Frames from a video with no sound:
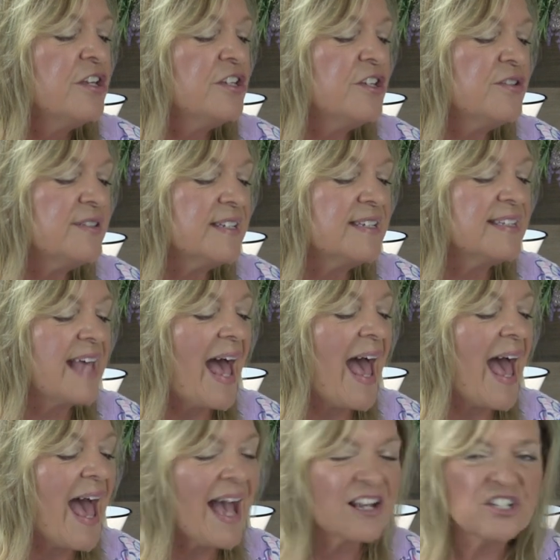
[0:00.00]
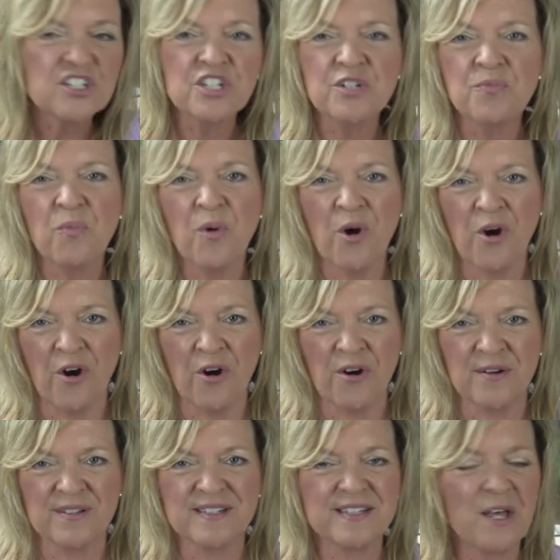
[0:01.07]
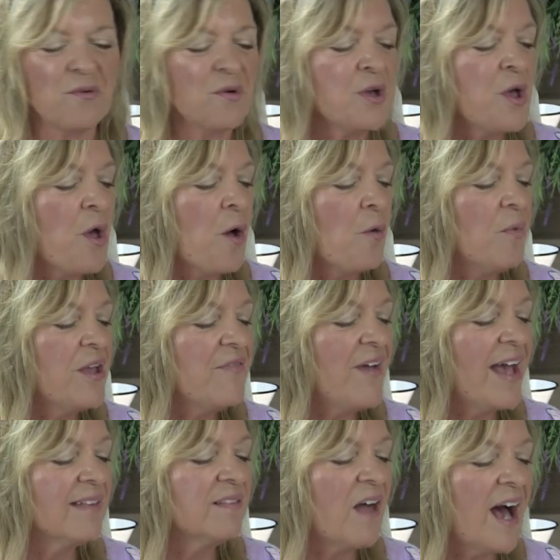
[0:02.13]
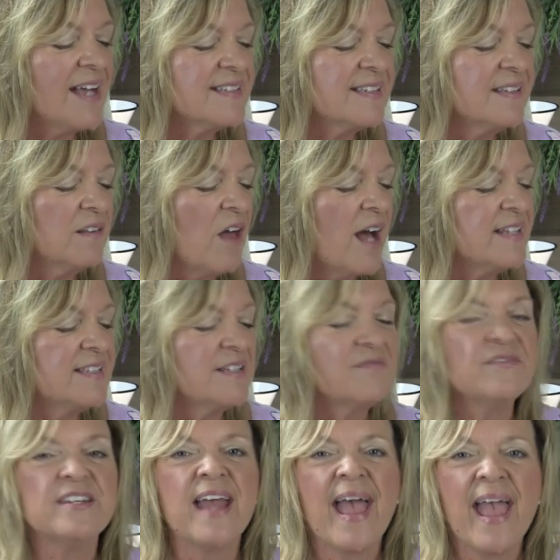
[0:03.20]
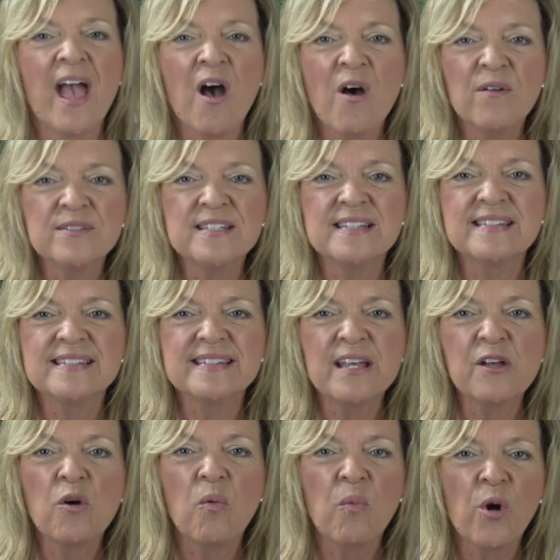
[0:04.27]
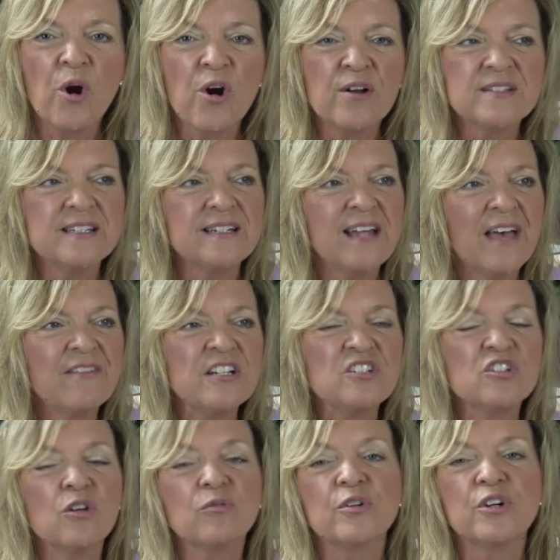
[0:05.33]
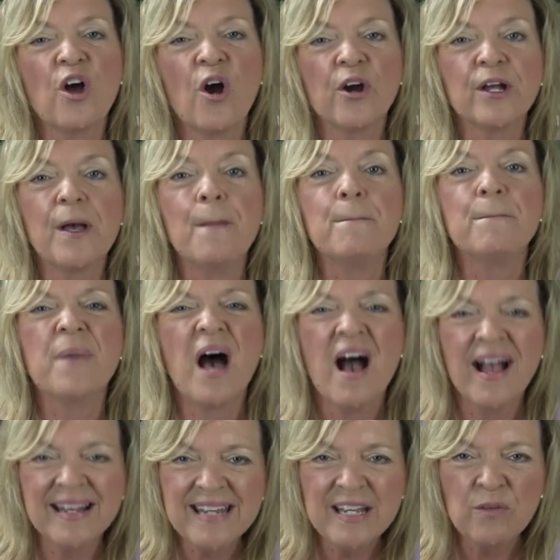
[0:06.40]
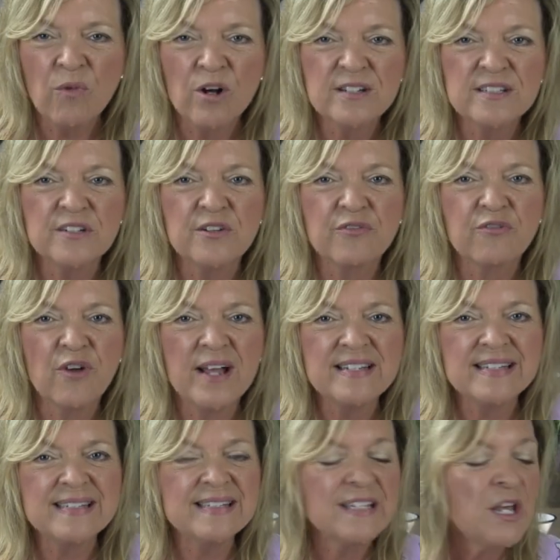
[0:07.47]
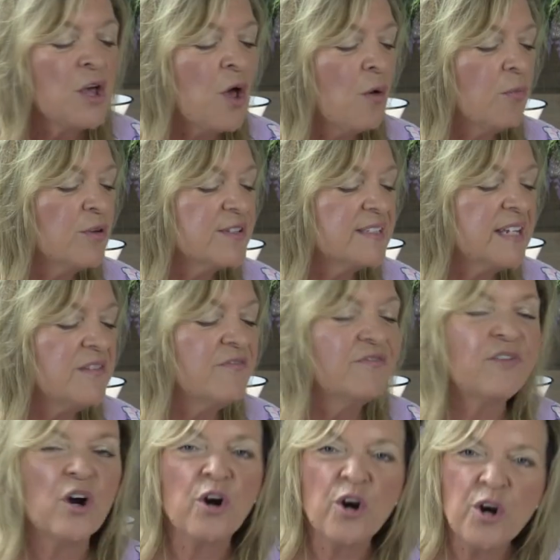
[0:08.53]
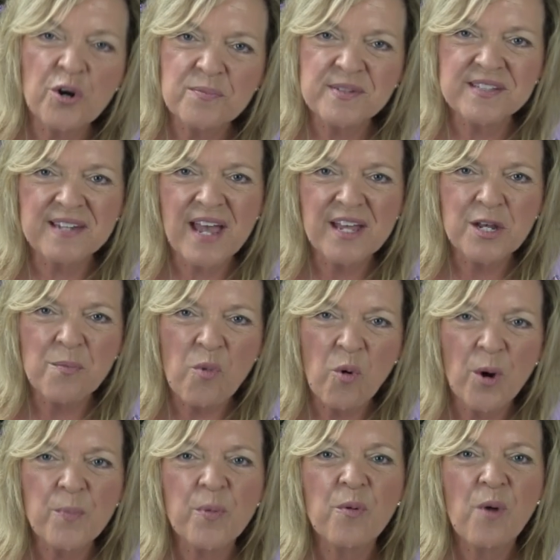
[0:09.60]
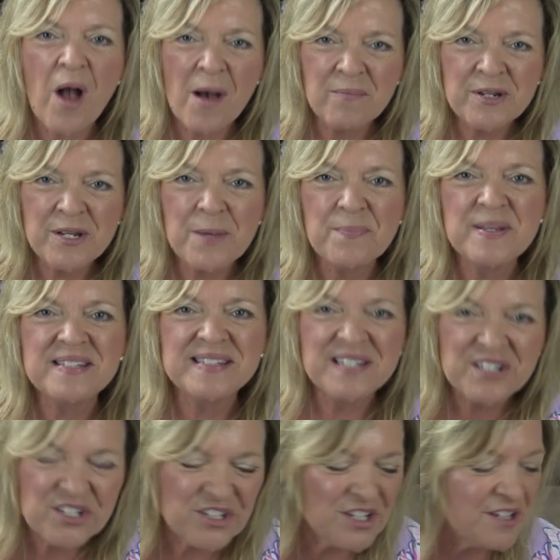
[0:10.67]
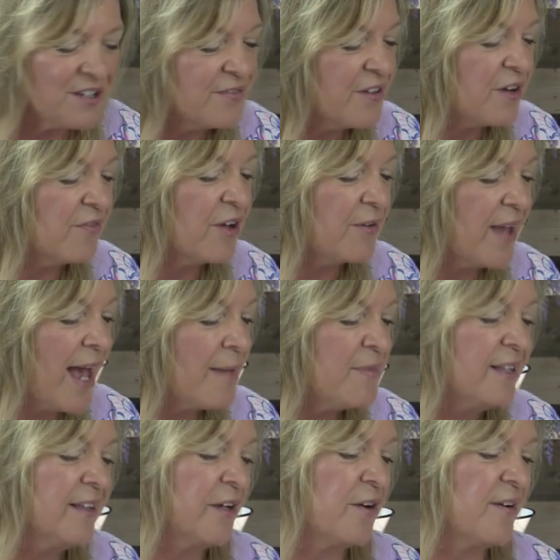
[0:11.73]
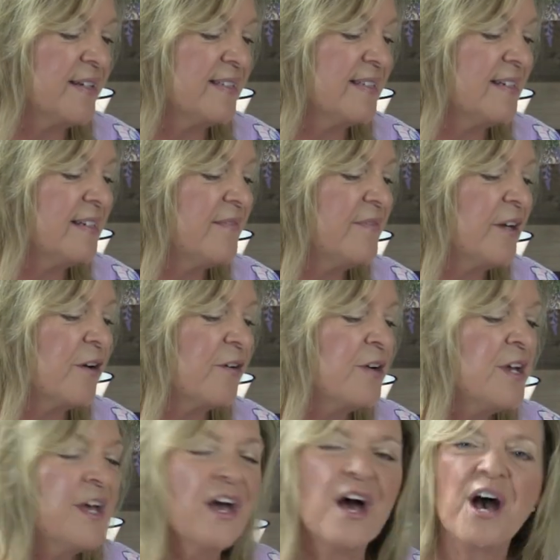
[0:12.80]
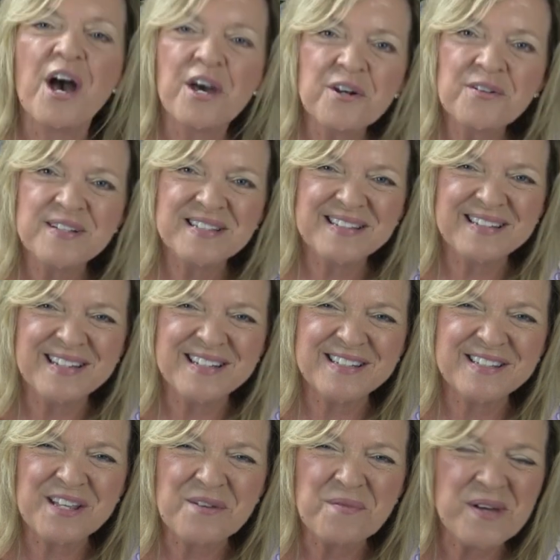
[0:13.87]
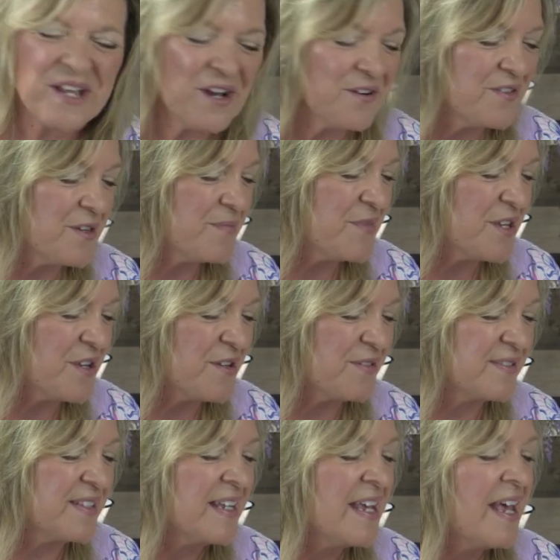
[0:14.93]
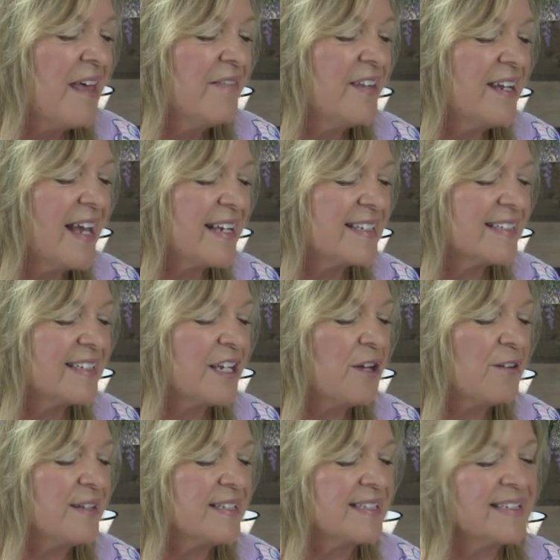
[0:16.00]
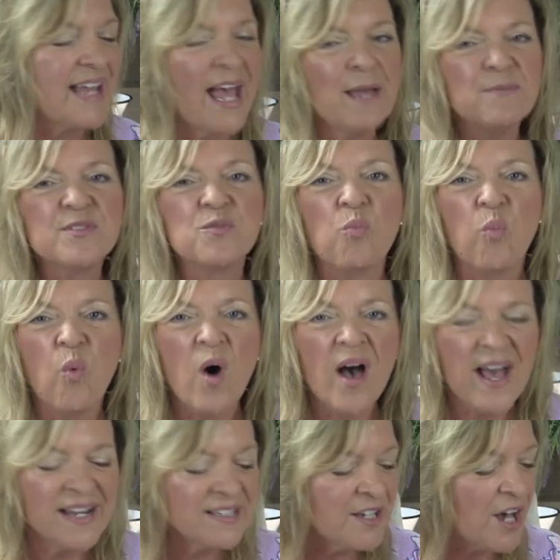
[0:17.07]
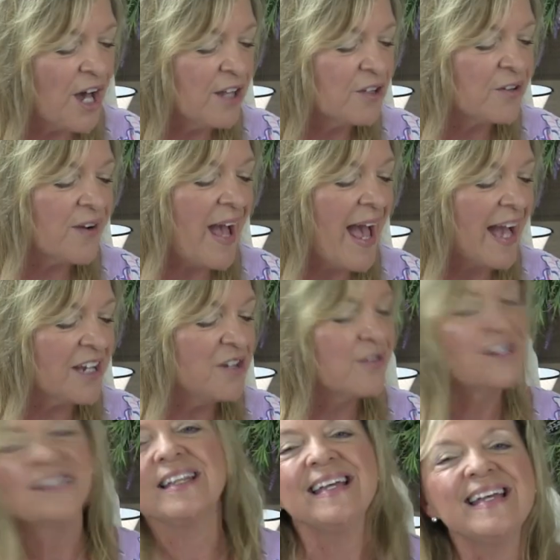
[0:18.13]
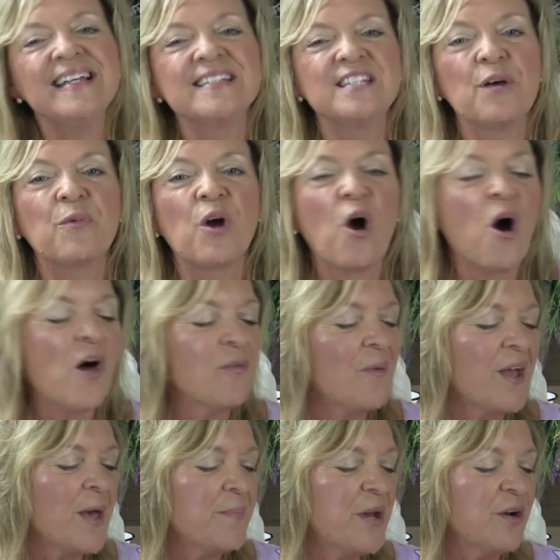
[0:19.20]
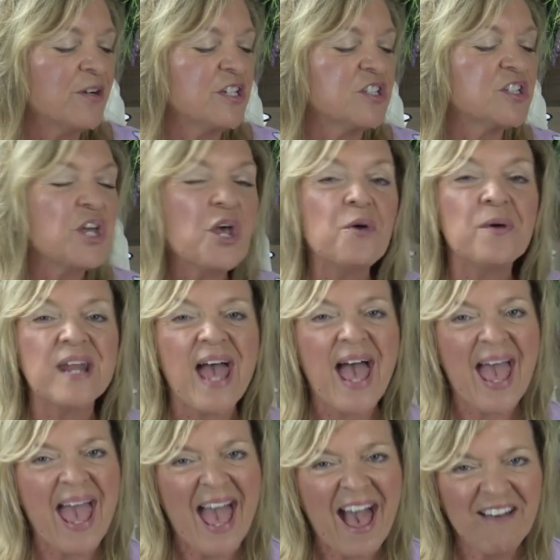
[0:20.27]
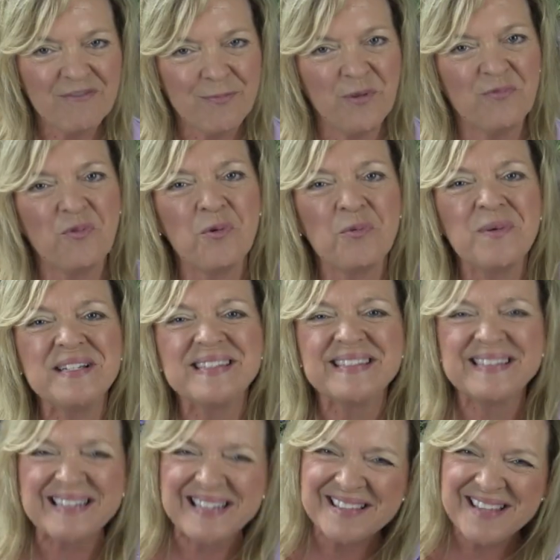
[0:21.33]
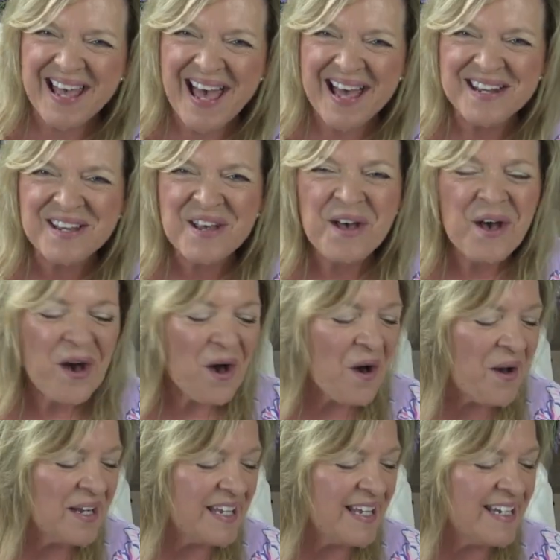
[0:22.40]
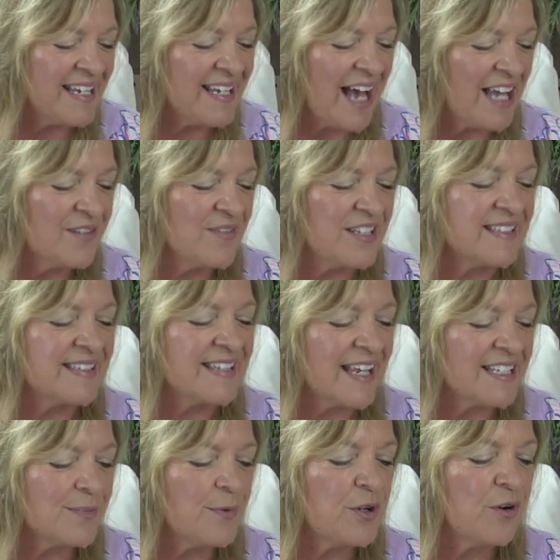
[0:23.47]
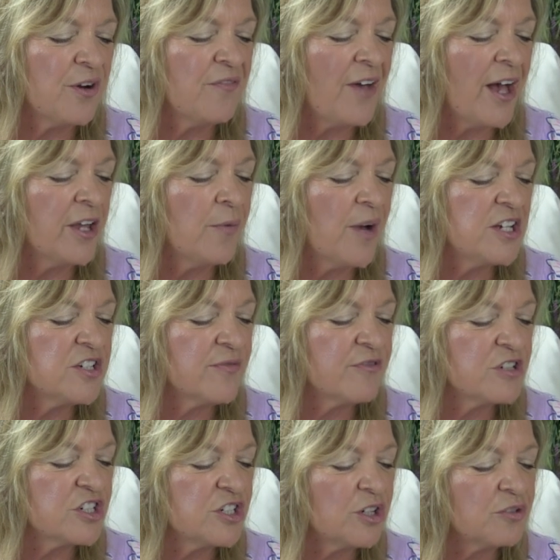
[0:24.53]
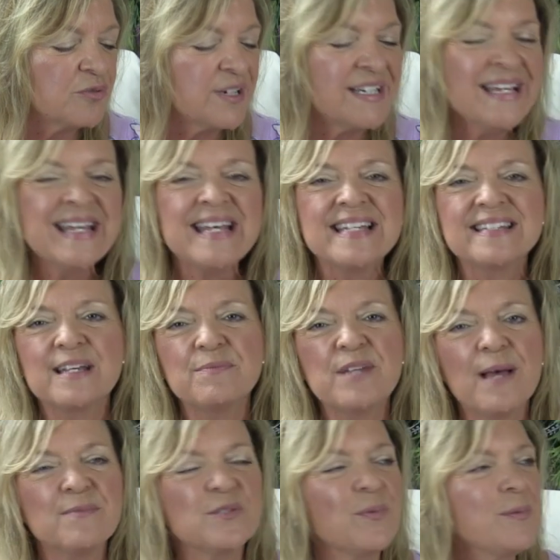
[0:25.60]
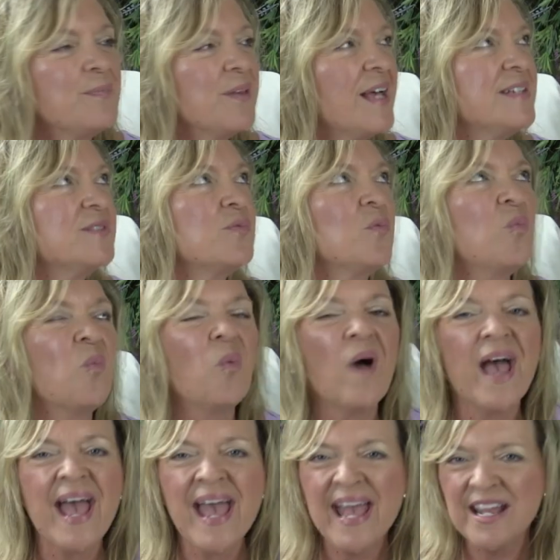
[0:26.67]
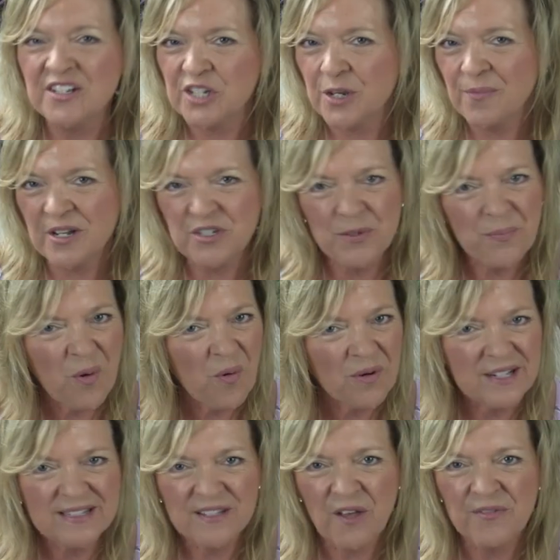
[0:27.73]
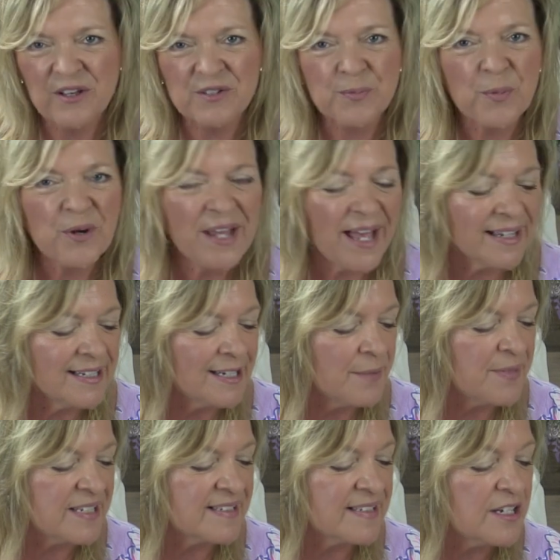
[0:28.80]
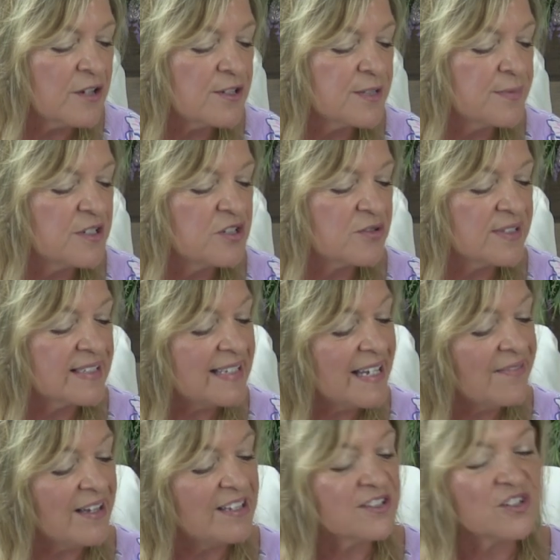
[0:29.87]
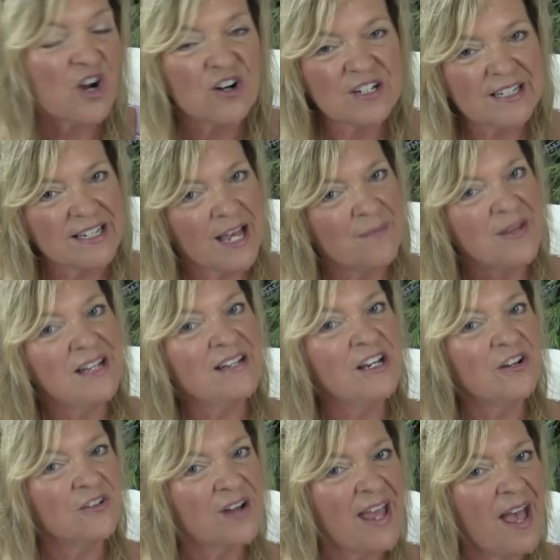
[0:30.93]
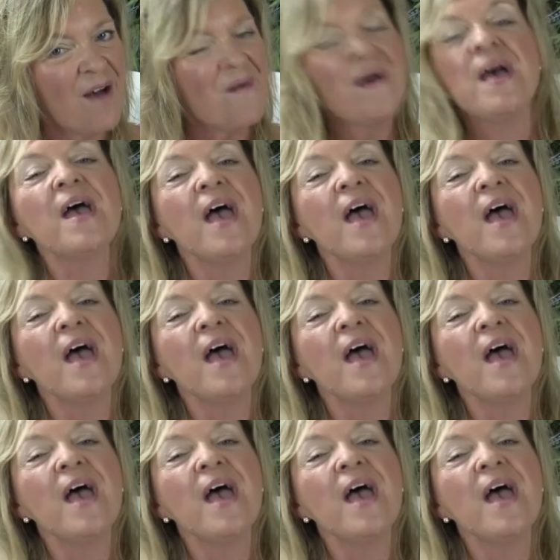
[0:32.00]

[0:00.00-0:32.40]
Uses action words. So we've had lots and lots of nouns and single words, and now that children are combining words into phrases, we'll see verbs take a more prominent position in their vocabularies and in their utterances that we hear them use. The next skill is names one color accurately, and so we're all the way up here to 2.5 before we see that on any kind of assessment or evaluation for children. Sometimes we place way too much importance on those pre-academic skills, but you'll see they start to come in here now